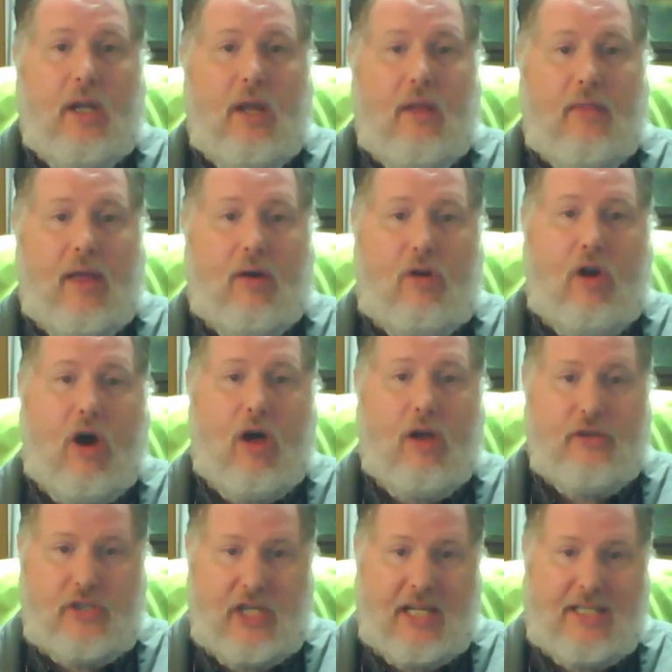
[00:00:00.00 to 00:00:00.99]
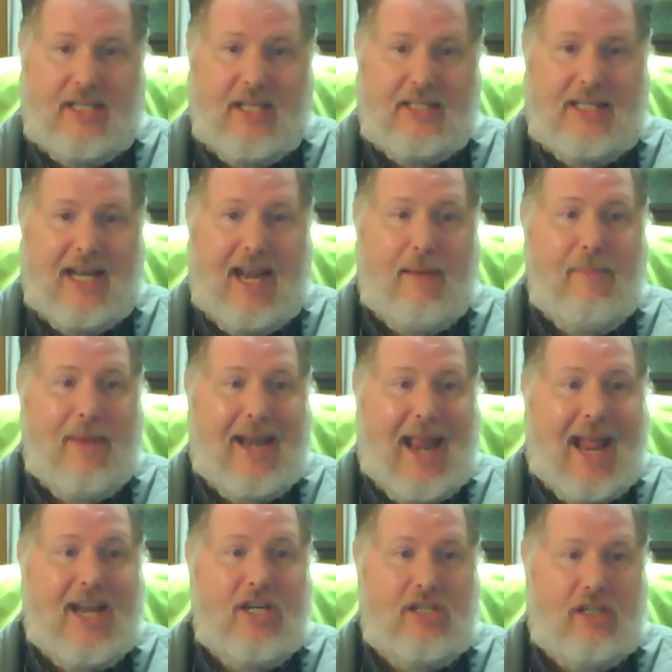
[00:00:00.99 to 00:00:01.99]
They'll call Jesus an
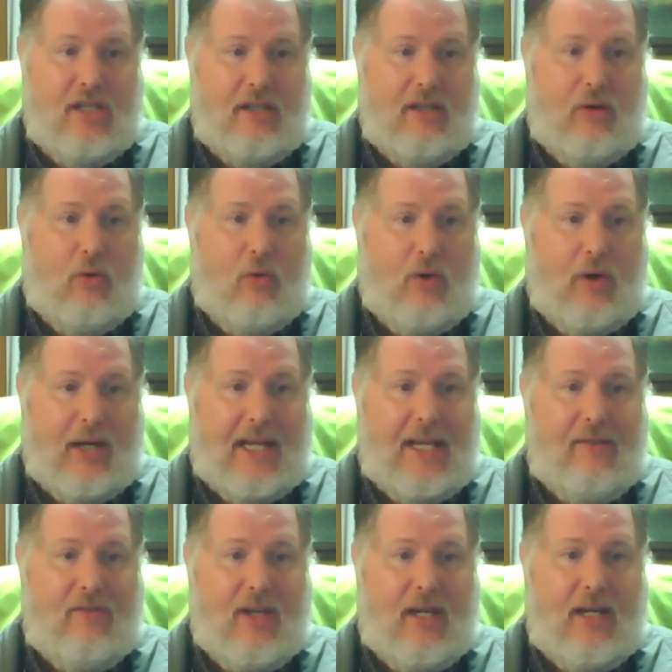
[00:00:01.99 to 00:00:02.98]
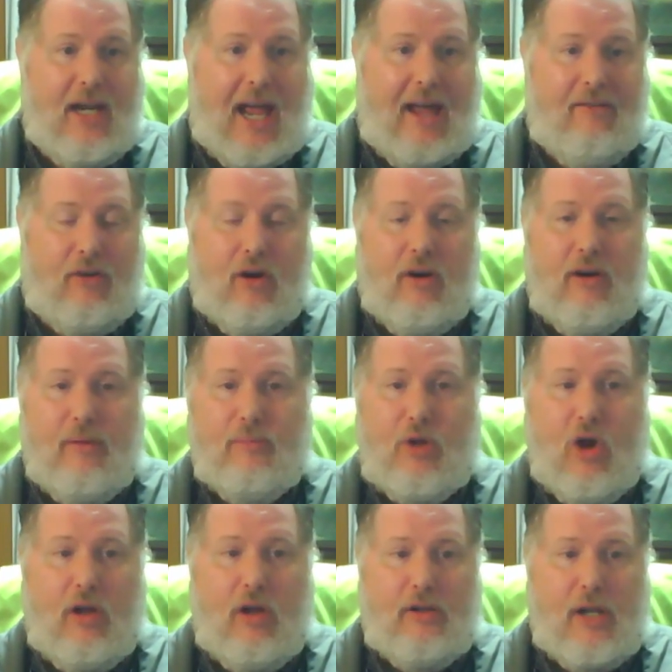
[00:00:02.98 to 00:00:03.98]
emanation, or even, I've heard him
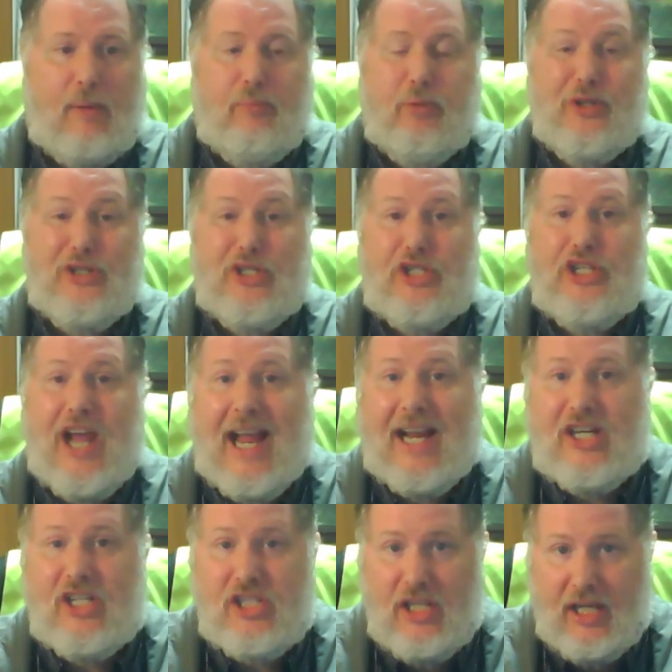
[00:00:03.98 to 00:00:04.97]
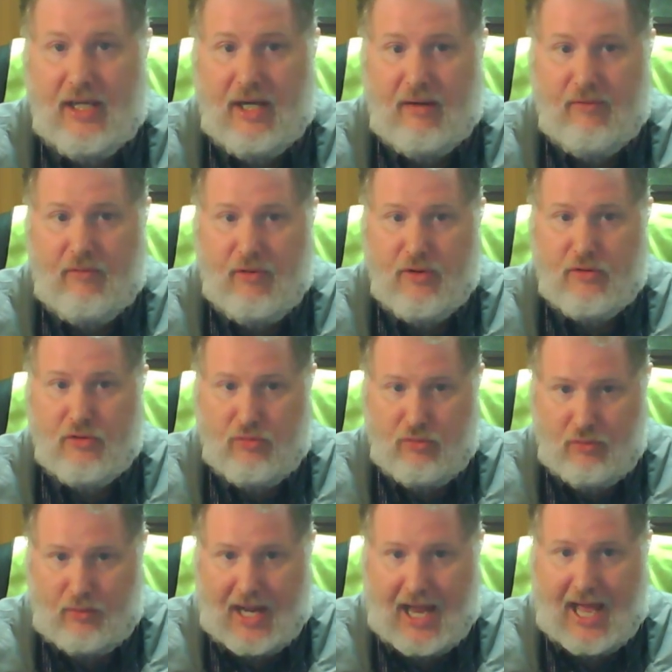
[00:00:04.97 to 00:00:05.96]
called a projection of the
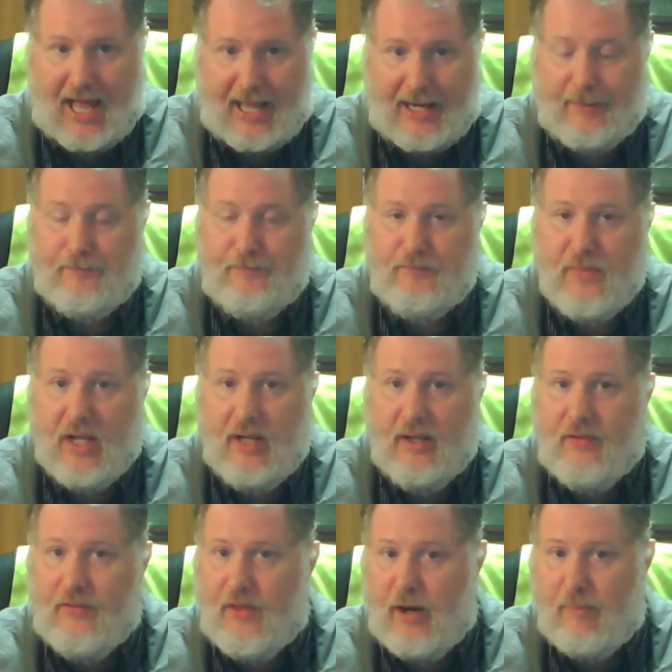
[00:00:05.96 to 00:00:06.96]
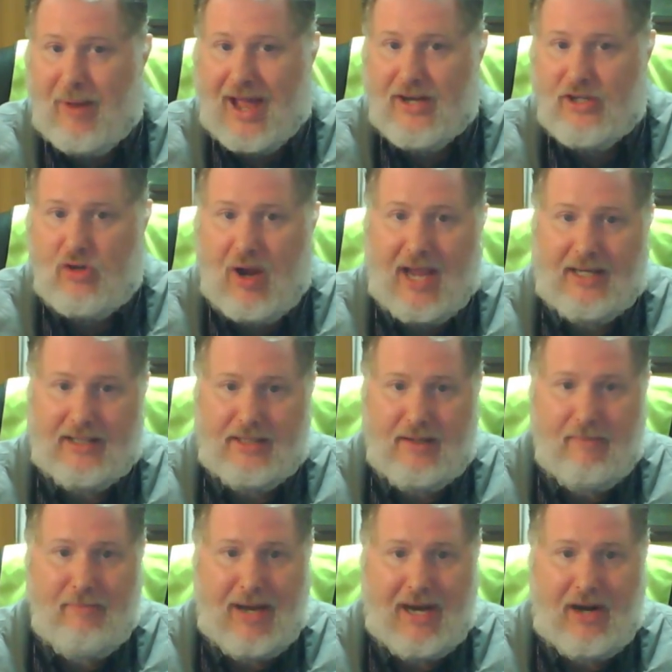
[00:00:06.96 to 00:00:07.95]
true God, thereby trying
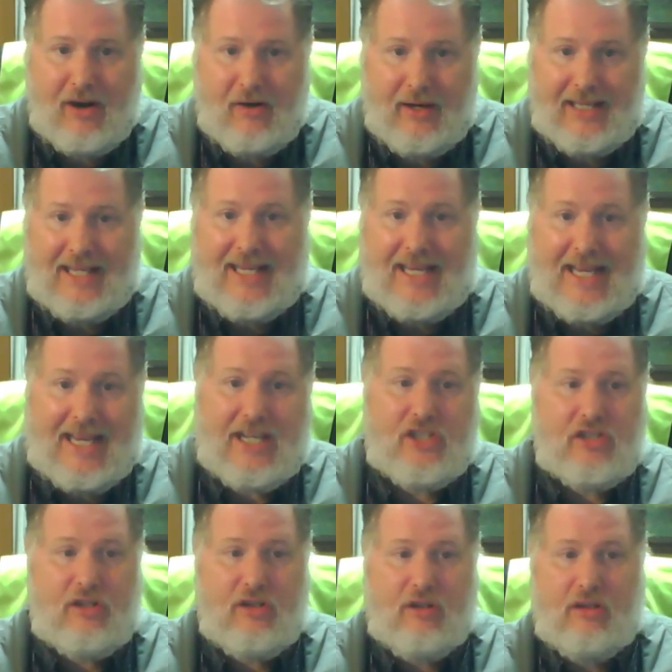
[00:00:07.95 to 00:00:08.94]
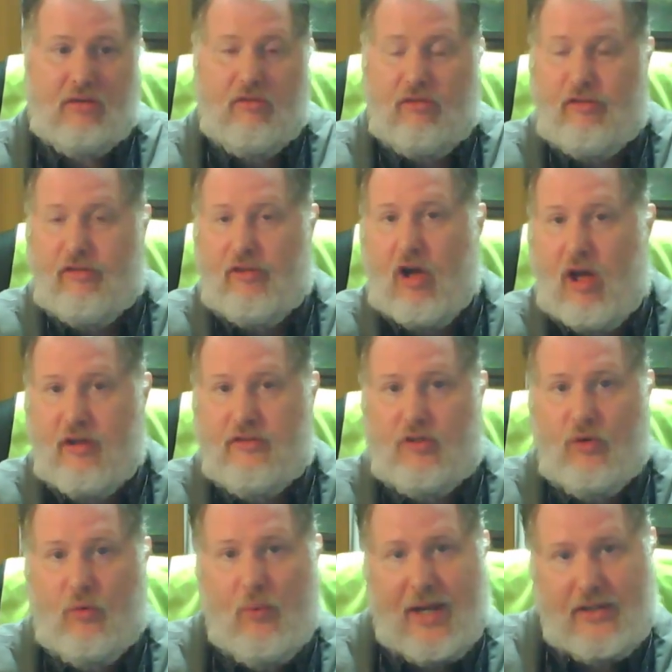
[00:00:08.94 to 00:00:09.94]
to marry Eastern thought
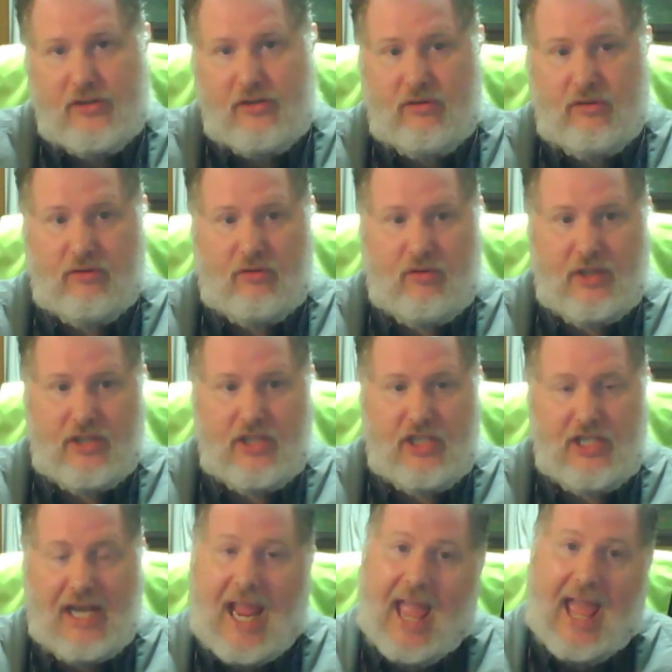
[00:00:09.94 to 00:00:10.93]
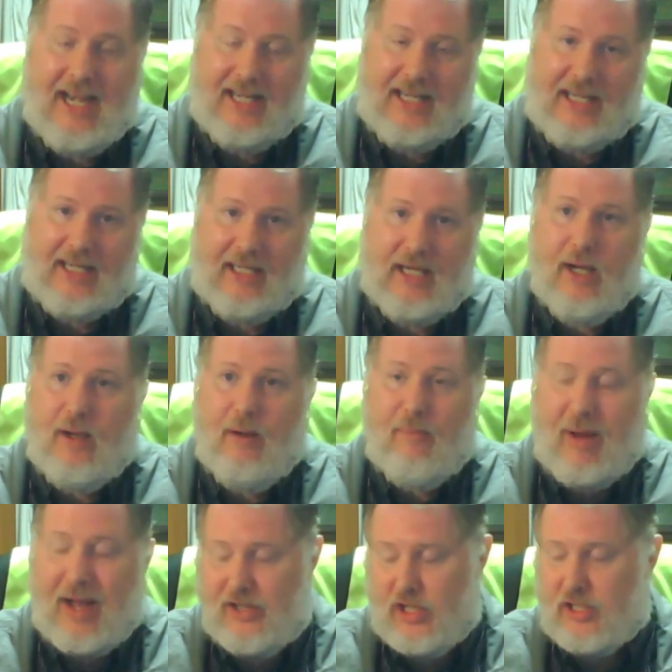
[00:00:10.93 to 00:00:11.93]
to Western Christianity
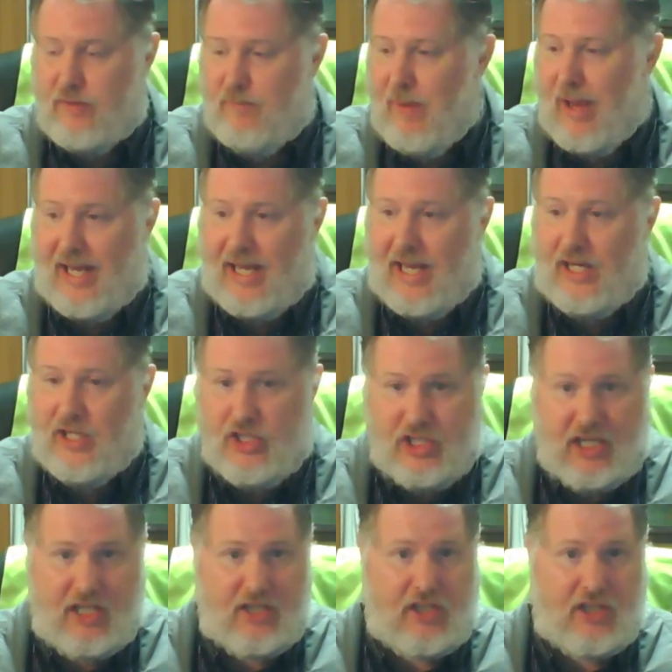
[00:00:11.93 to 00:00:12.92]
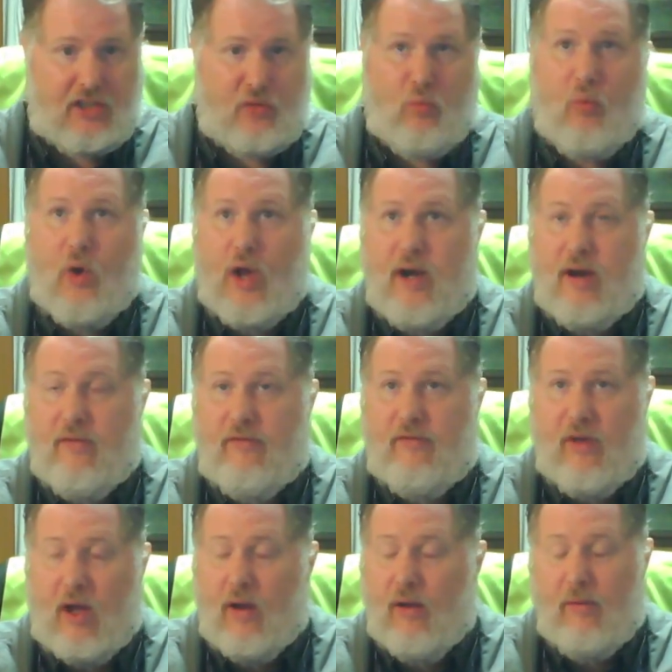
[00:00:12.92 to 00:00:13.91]
by just making Jesus one
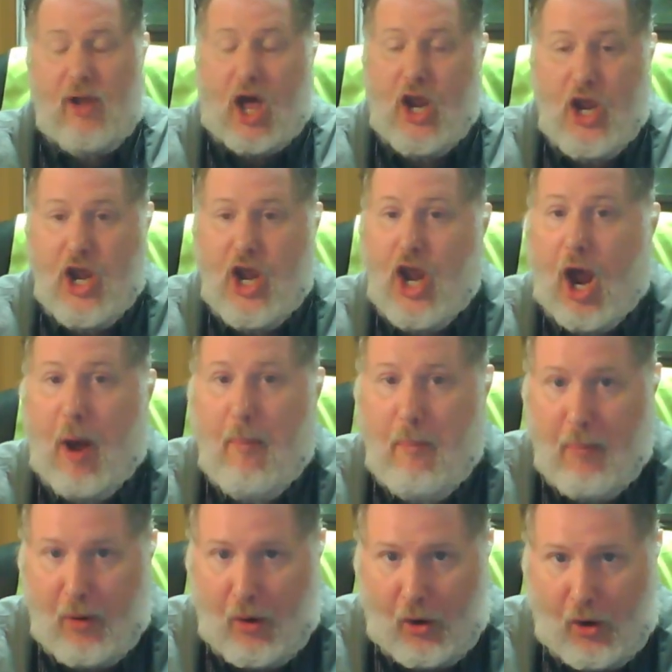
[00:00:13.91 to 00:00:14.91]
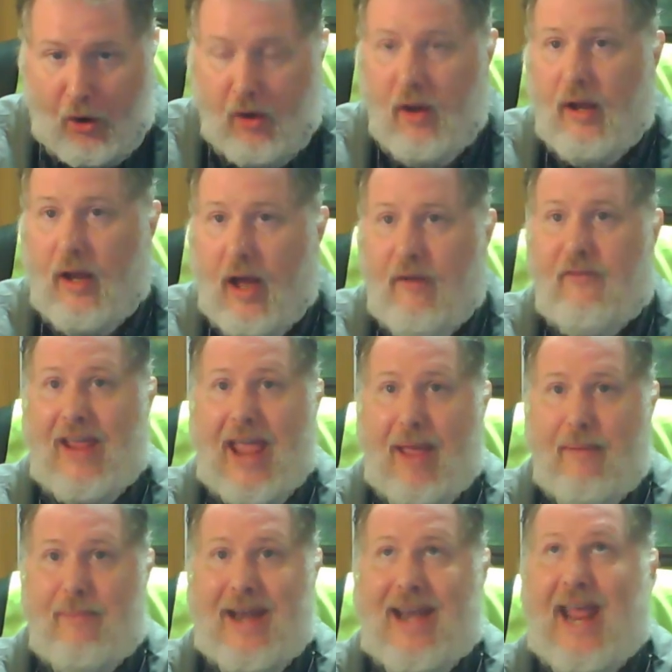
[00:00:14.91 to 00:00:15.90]
of a number of
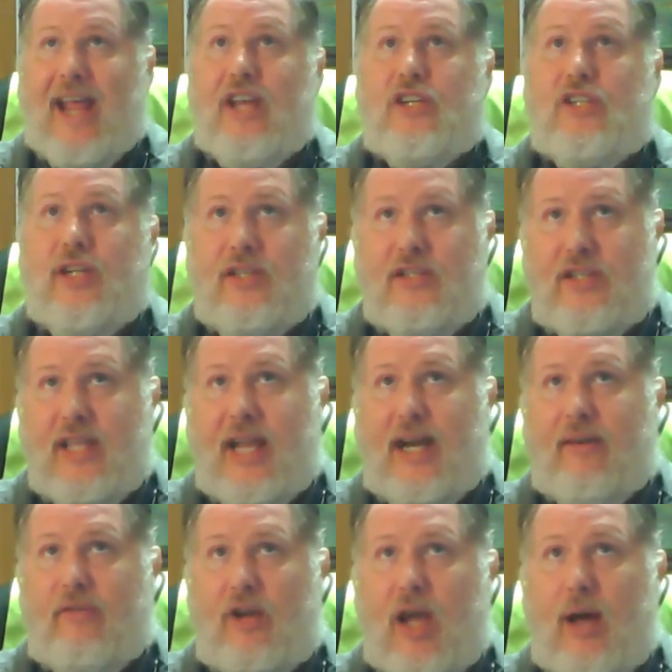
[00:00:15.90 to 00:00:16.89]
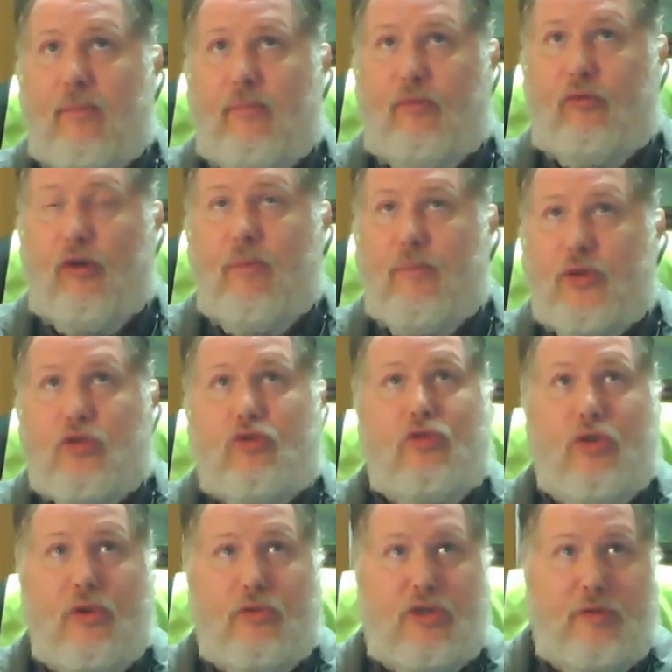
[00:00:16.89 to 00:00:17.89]
emanations that have come from the
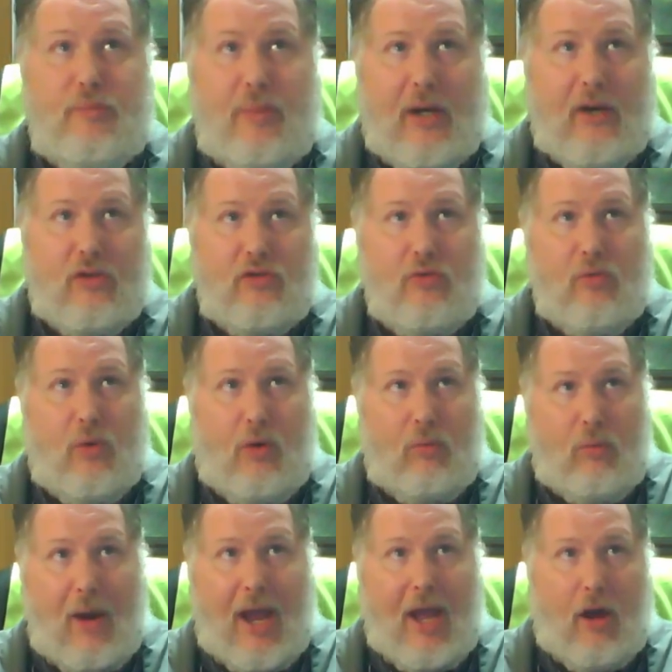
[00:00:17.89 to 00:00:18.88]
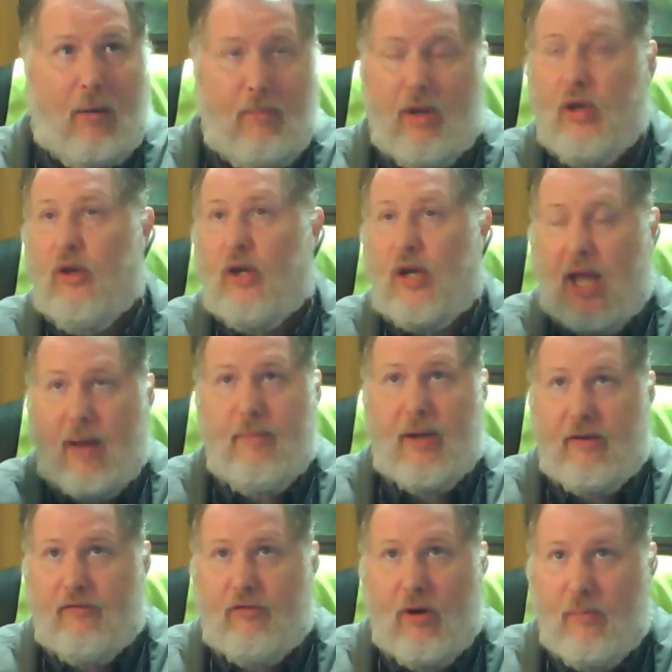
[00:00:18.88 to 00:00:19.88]
true spiritual realm,
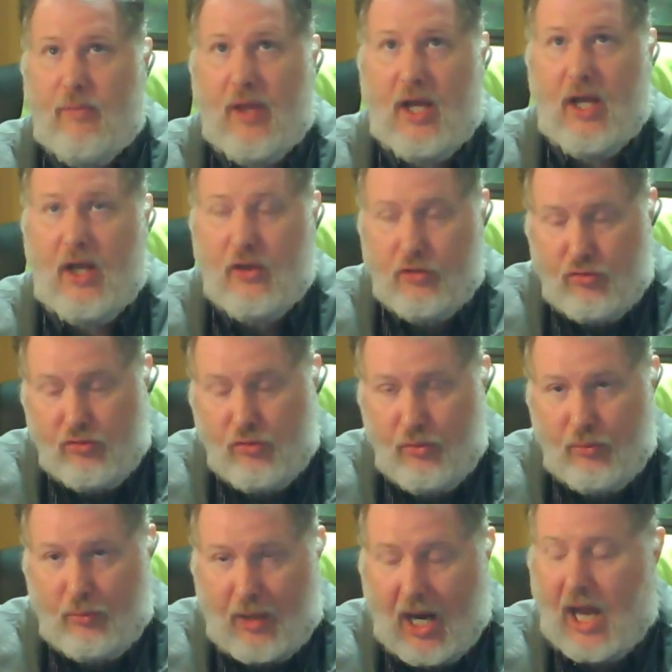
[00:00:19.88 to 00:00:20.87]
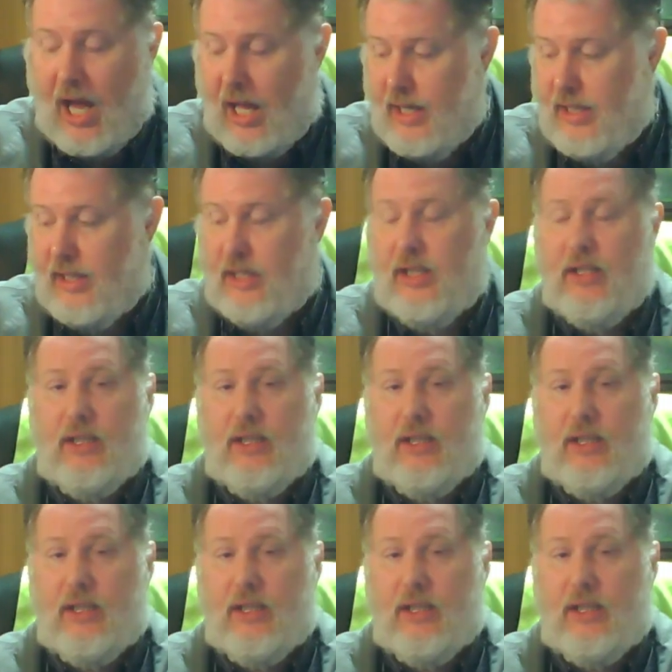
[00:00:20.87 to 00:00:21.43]
coming from the true God.